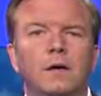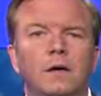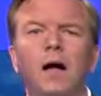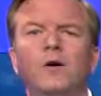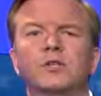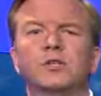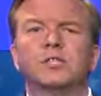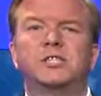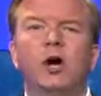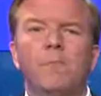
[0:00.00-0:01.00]
Congress
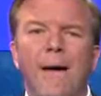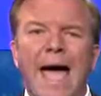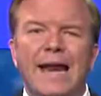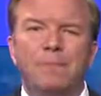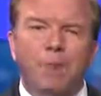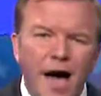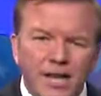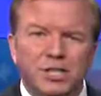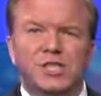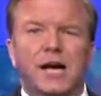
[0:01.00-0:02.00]
was so mad it
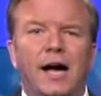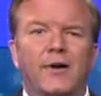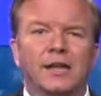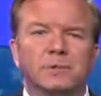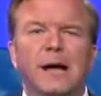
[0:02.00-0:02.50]
punished the IRS